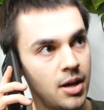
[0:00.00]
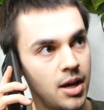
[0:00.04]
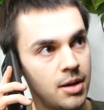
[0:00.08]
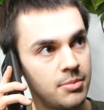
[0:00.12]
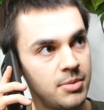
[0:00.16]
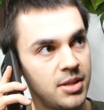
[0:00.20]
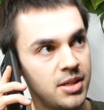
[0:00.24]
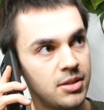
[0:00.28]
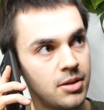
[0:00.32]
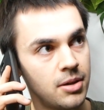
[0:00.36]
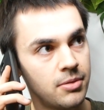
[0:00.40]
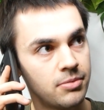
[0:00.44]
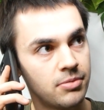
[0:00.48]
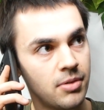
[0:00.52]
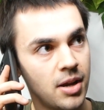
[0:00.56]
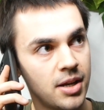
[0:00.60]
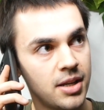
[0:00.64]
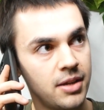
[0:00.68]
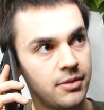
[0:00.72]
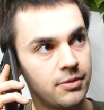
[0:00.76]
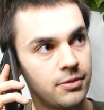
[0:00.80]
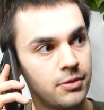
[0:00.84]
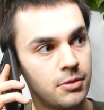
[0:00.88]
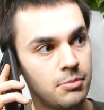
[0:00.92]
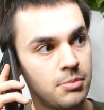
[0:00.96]
I mean, I've run
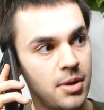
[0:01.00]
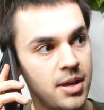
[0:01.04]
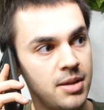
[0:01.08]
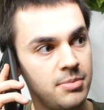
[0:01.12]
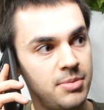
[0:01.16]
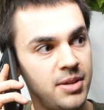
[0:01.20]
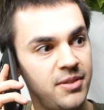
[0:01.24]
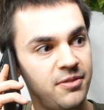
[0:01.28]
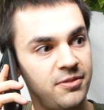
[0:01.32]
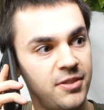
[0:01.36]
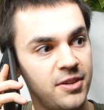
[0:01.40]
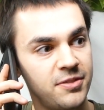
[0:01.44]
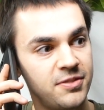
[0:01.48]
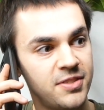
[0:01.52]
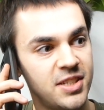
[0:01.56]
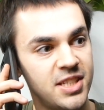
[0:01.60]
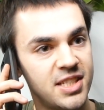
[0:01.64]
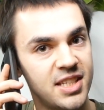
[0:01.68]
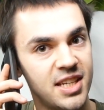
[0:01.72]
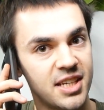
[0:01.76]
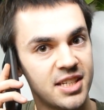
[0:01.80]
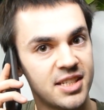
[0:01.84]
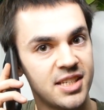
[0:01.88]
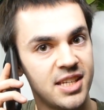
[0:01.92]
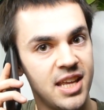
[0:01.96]
it for maybe
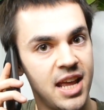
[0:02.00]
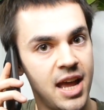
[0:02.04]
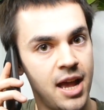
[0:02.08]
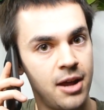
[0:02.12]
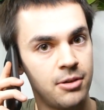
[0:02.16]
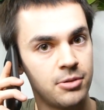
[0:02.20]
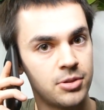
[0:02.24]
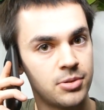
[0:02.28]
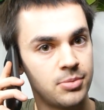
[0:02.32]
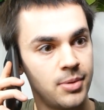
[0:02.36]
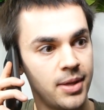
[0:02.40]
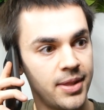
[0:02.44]
50-60 hours